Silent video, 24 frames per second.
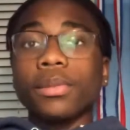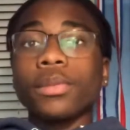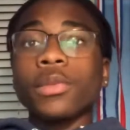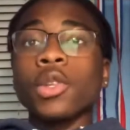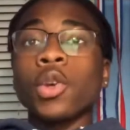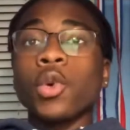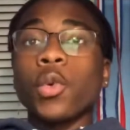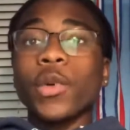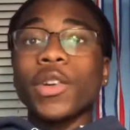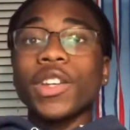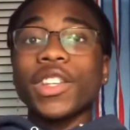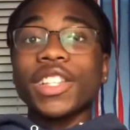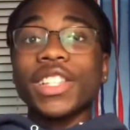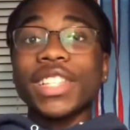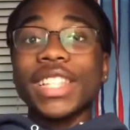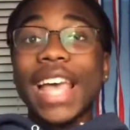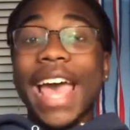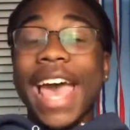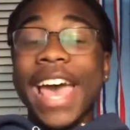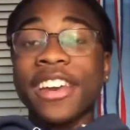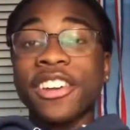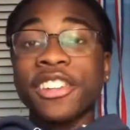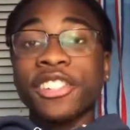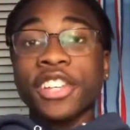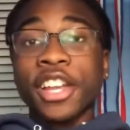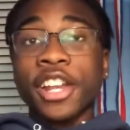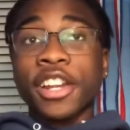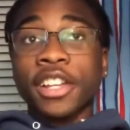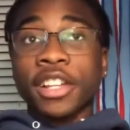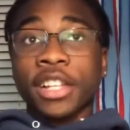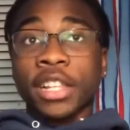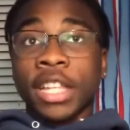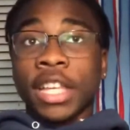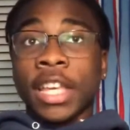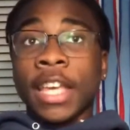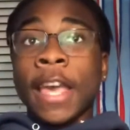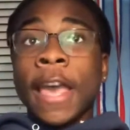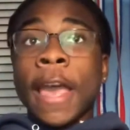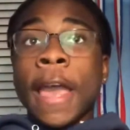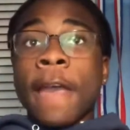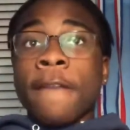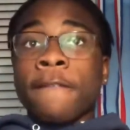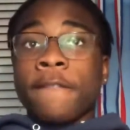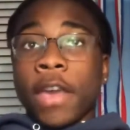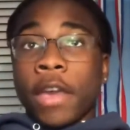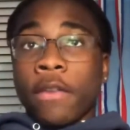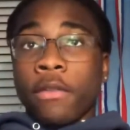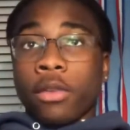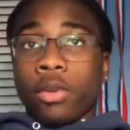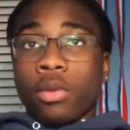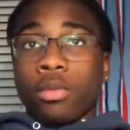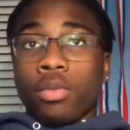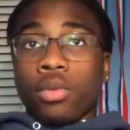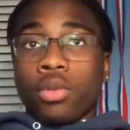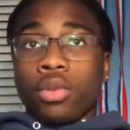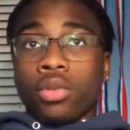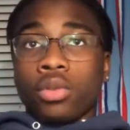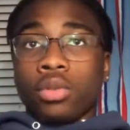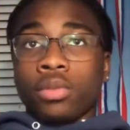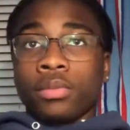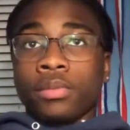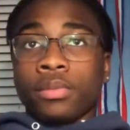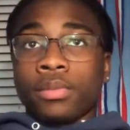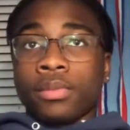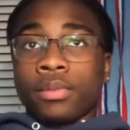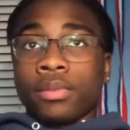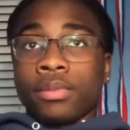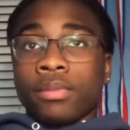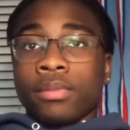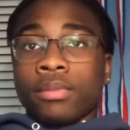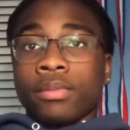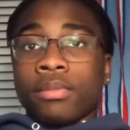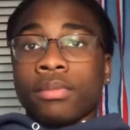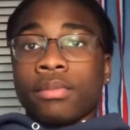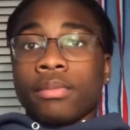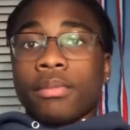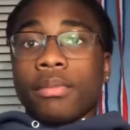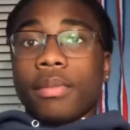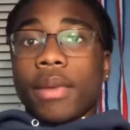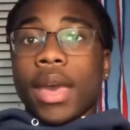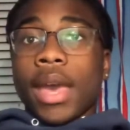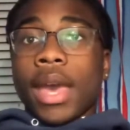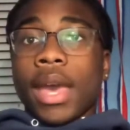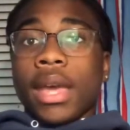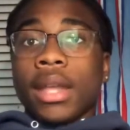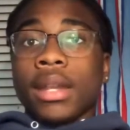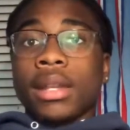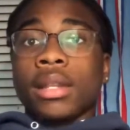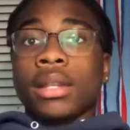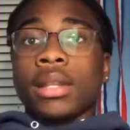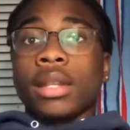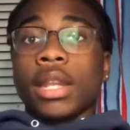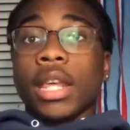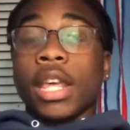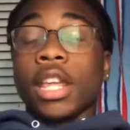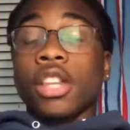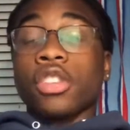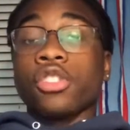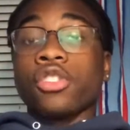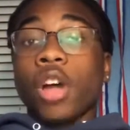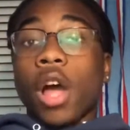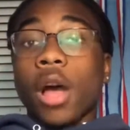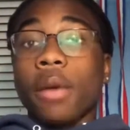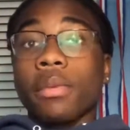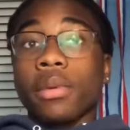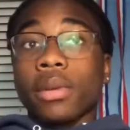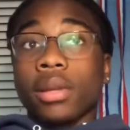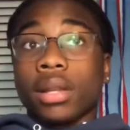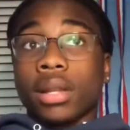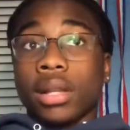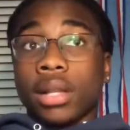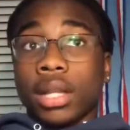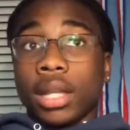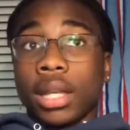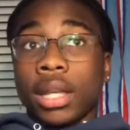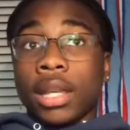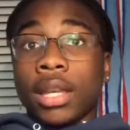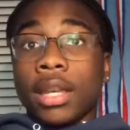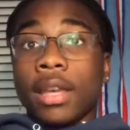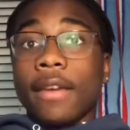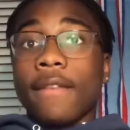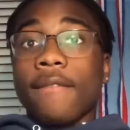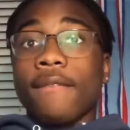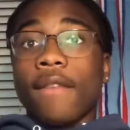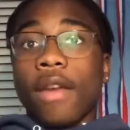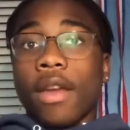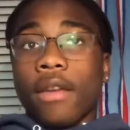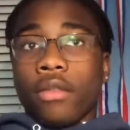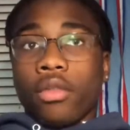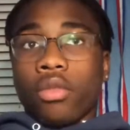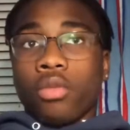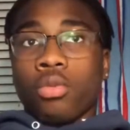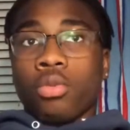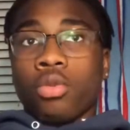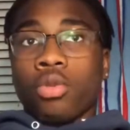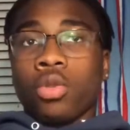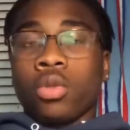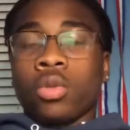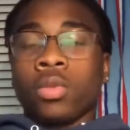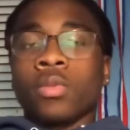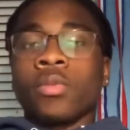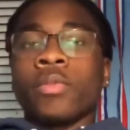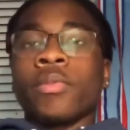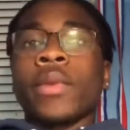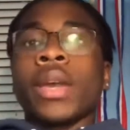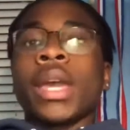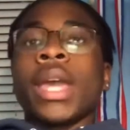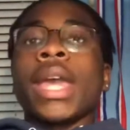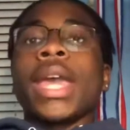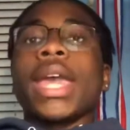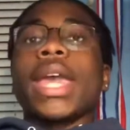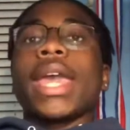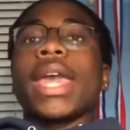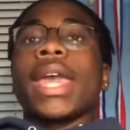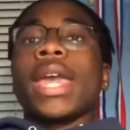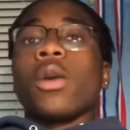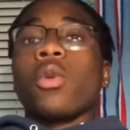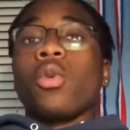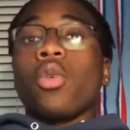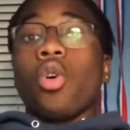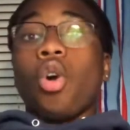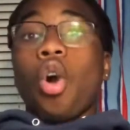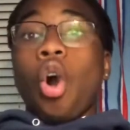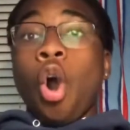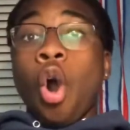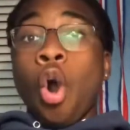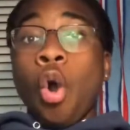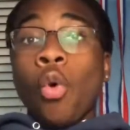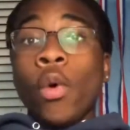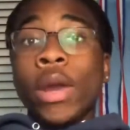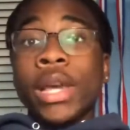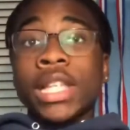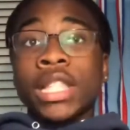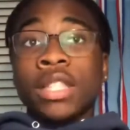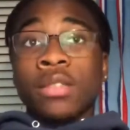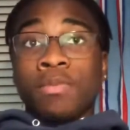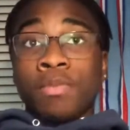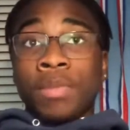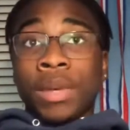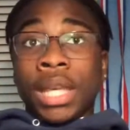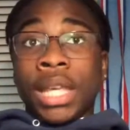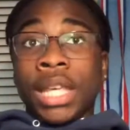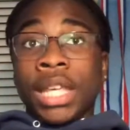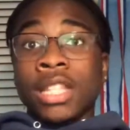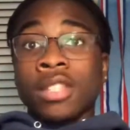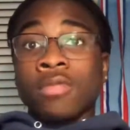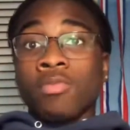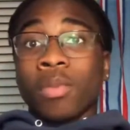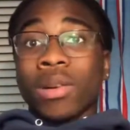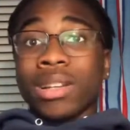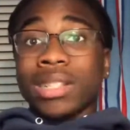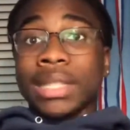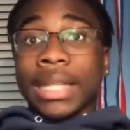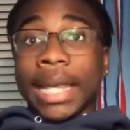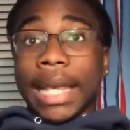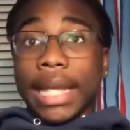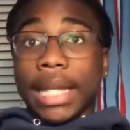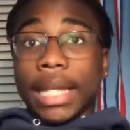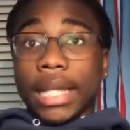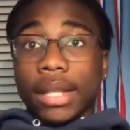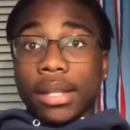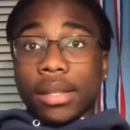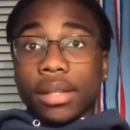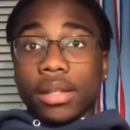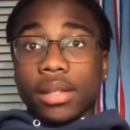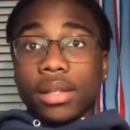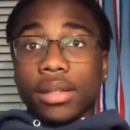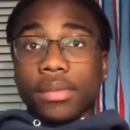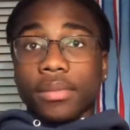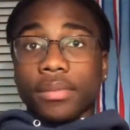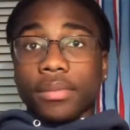When it is energetically favorable and entropically favorable, it will always be spontaneous.